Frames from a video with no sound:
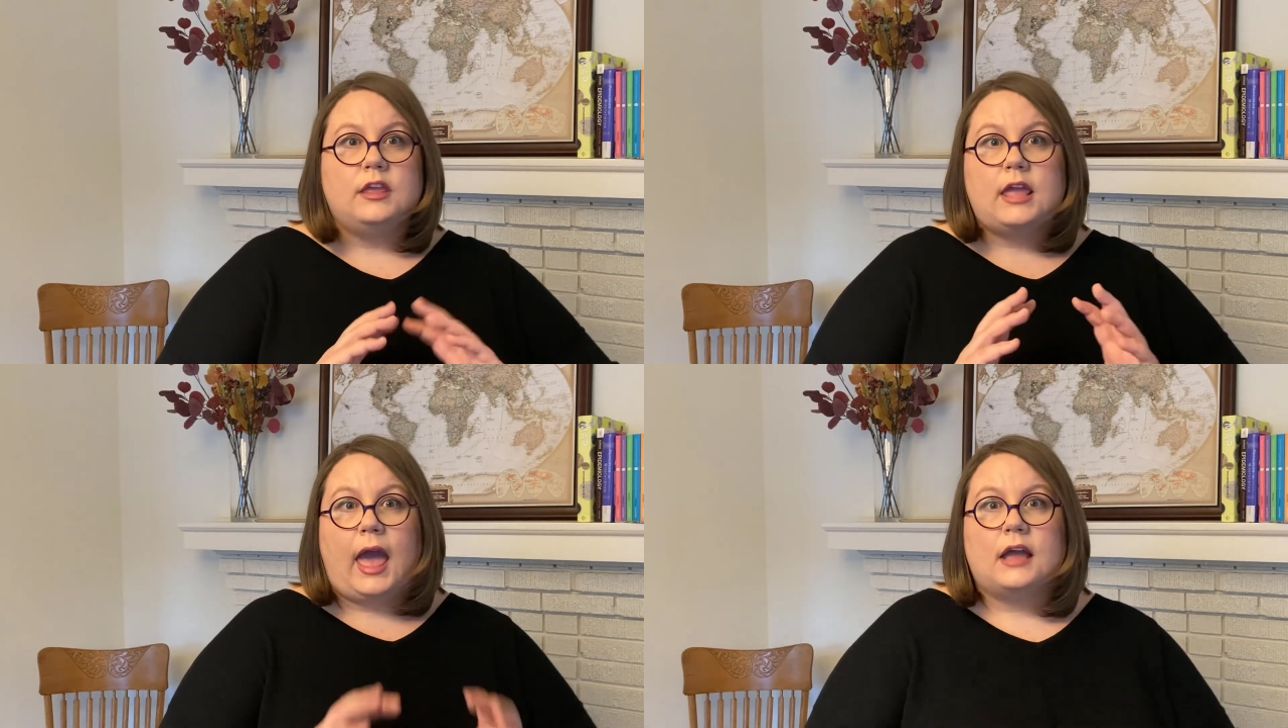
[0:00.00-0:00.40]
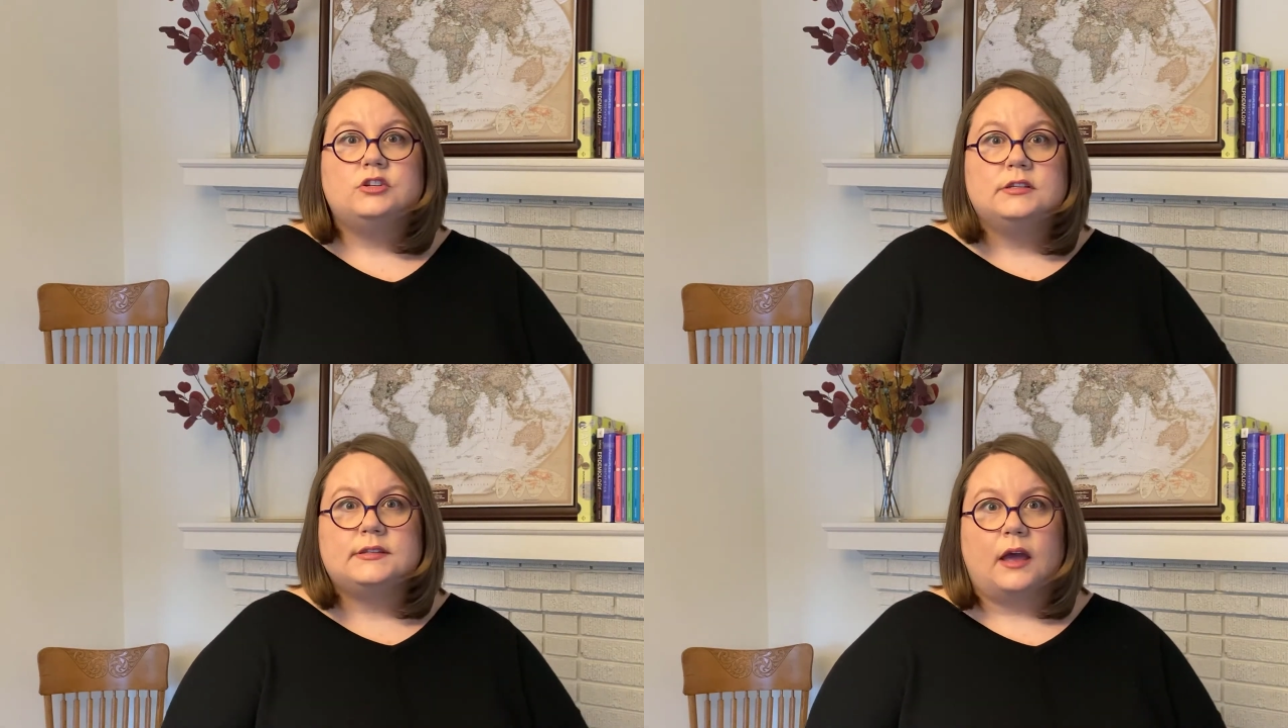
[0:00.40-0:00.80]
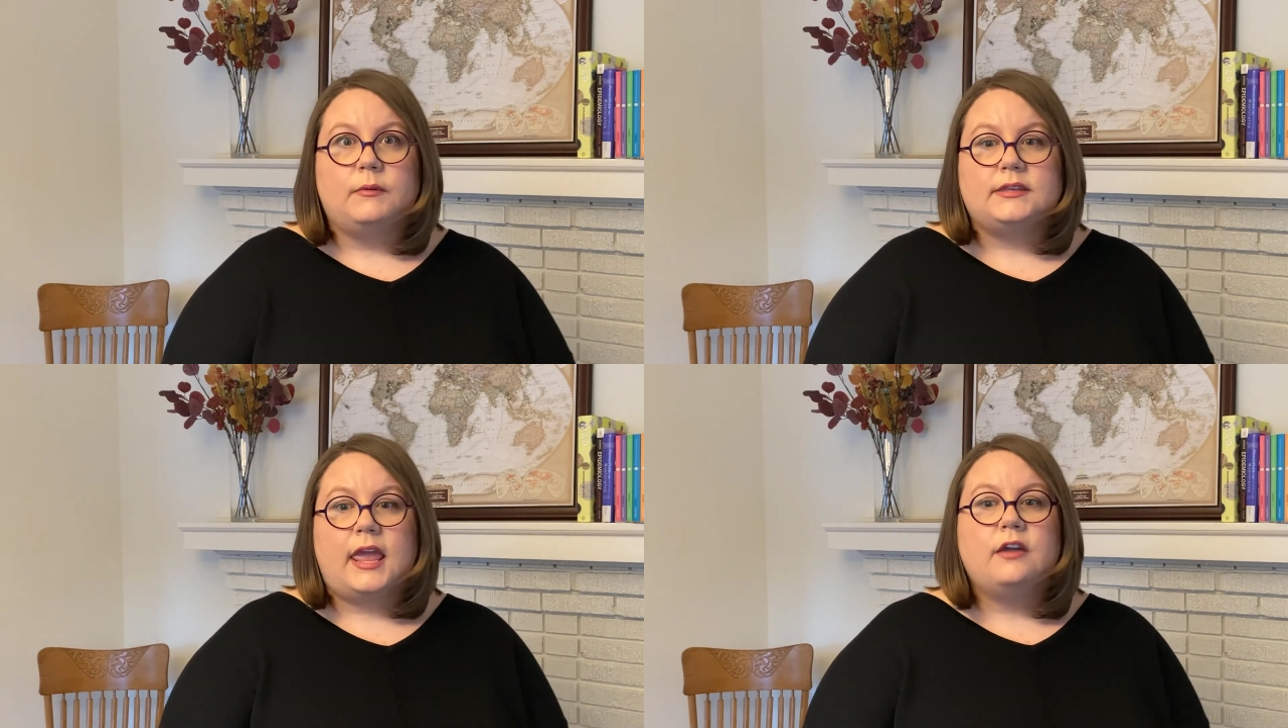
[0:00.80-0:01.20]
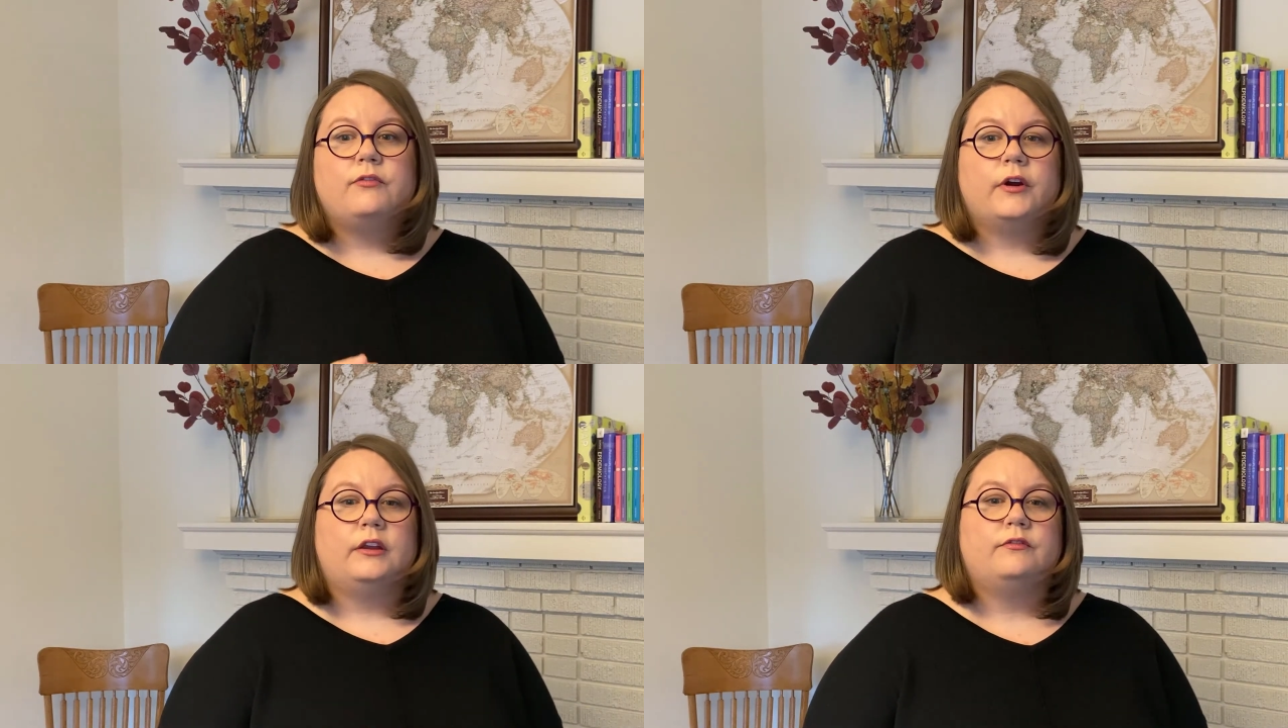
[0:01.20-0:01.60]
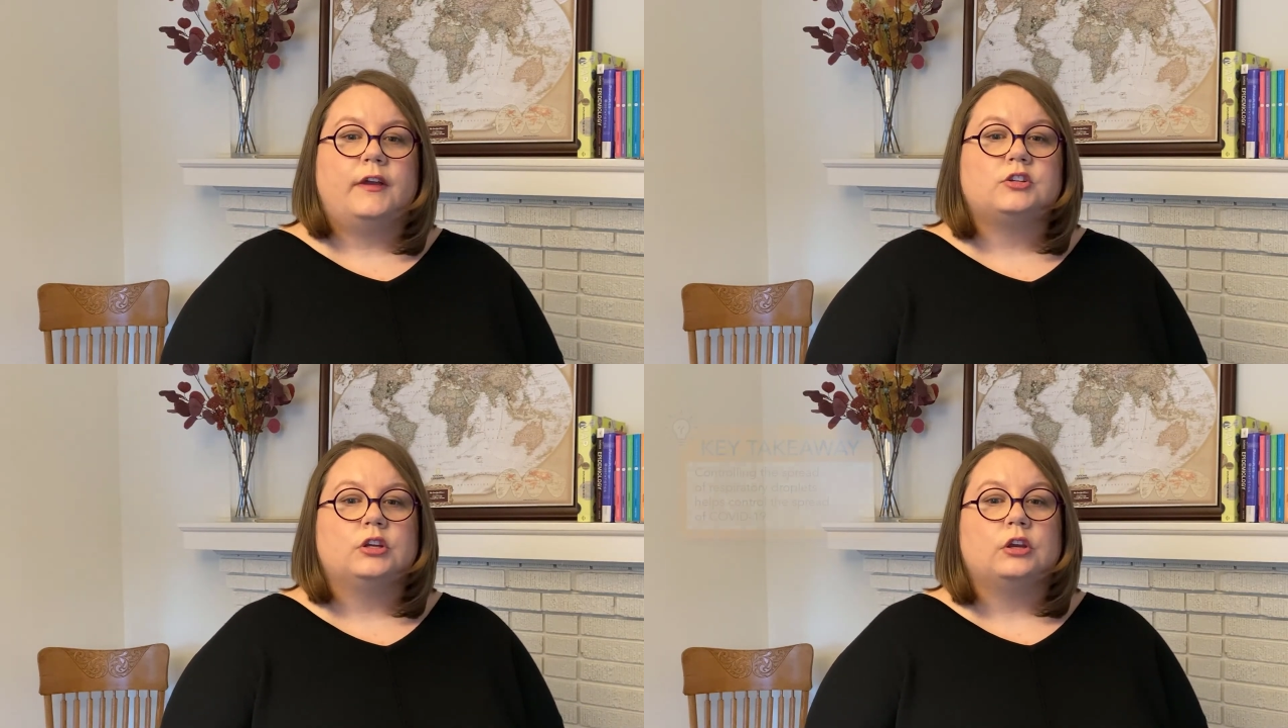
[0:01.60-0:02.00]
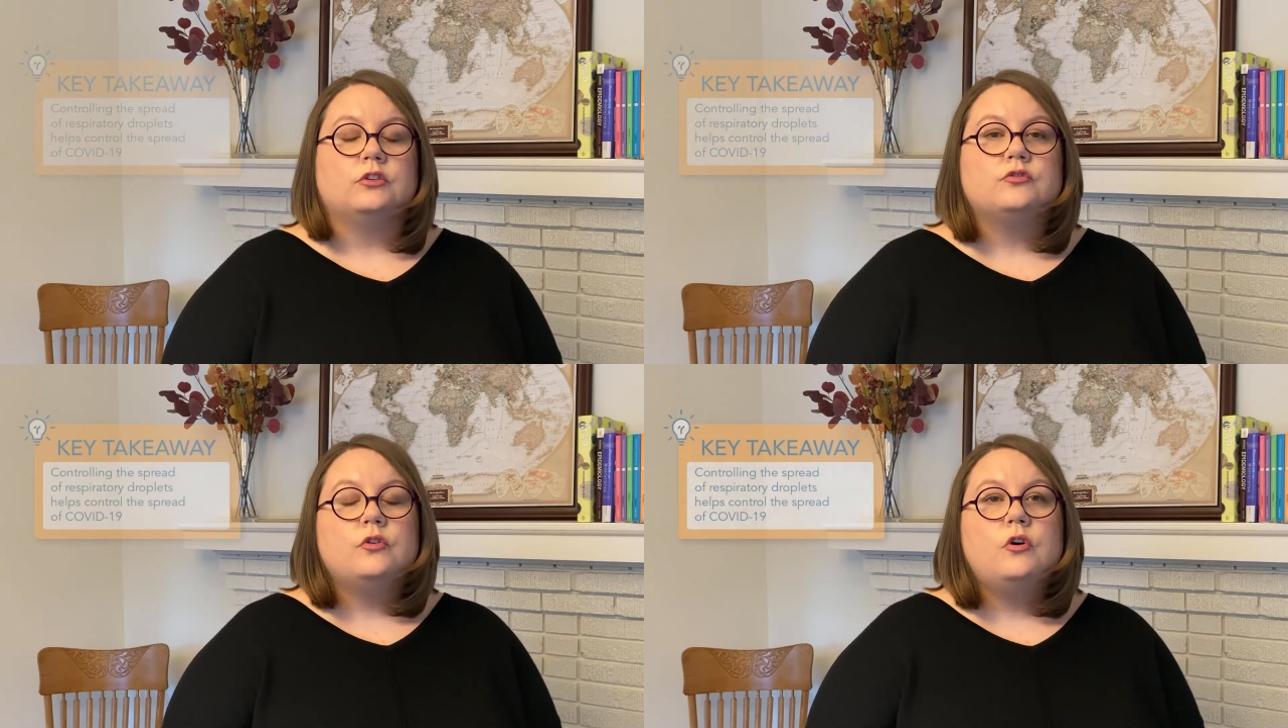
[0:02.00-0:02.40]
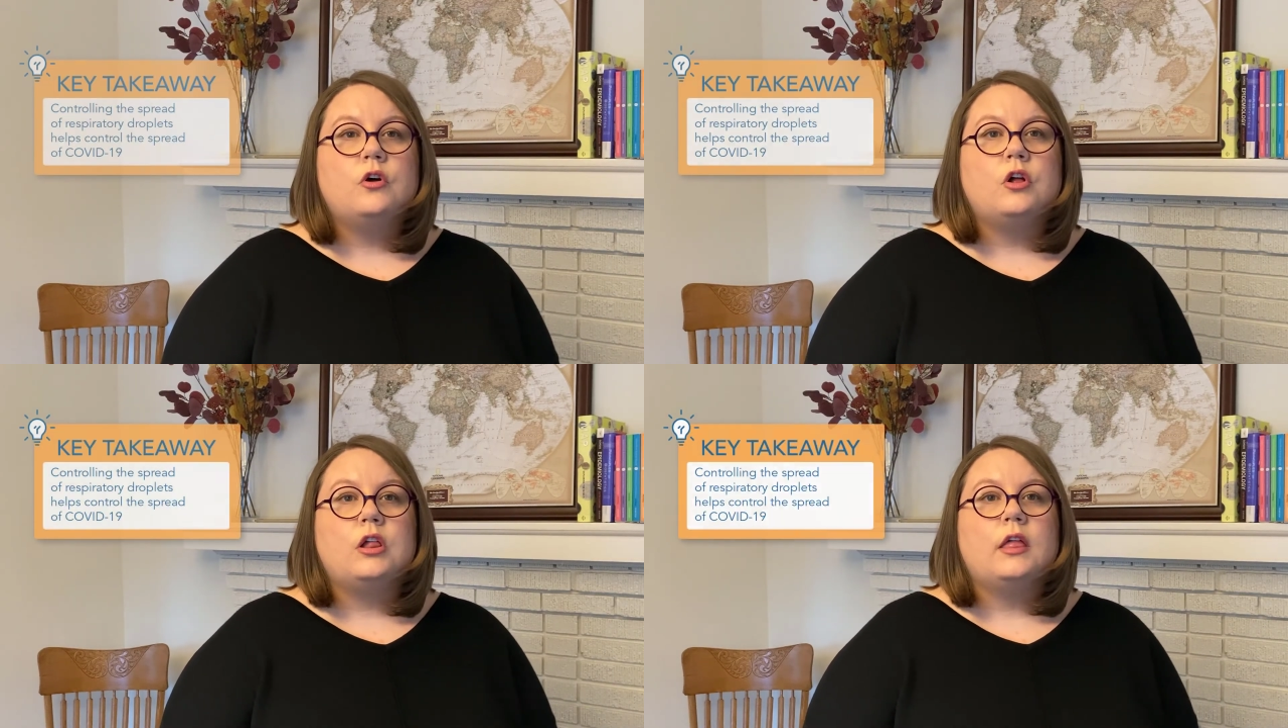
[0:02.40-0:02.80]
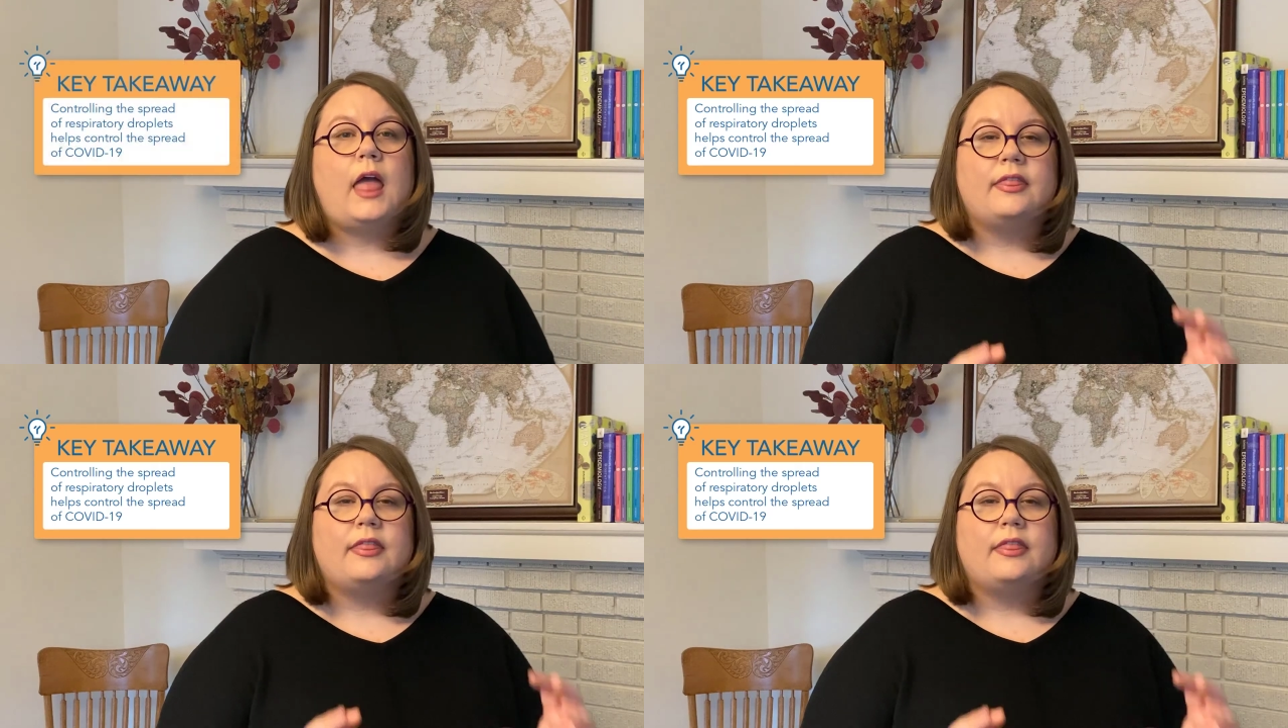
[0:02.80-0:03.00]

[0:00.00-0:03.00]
the actions that we take for infection control